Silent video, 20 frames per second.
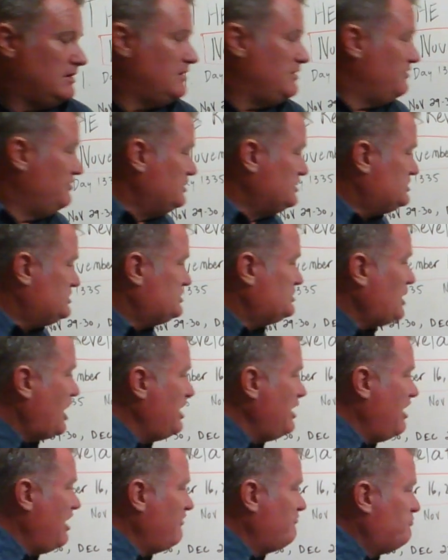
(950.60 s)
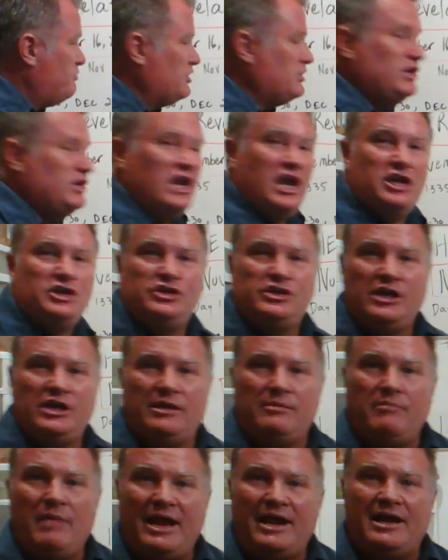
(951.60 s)
The son of
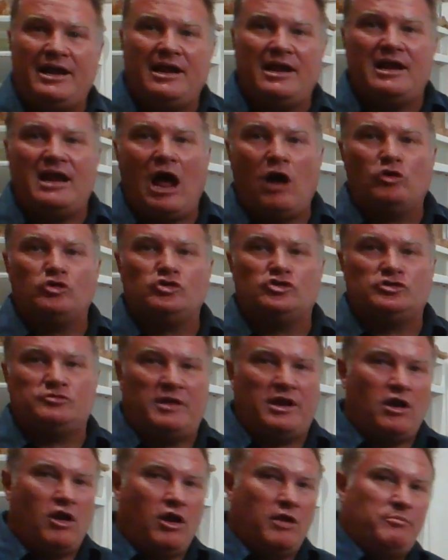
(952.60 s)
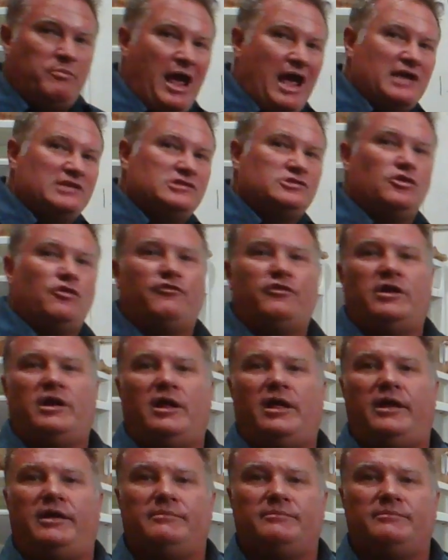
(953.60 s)
perdition made an announcement on Passover night.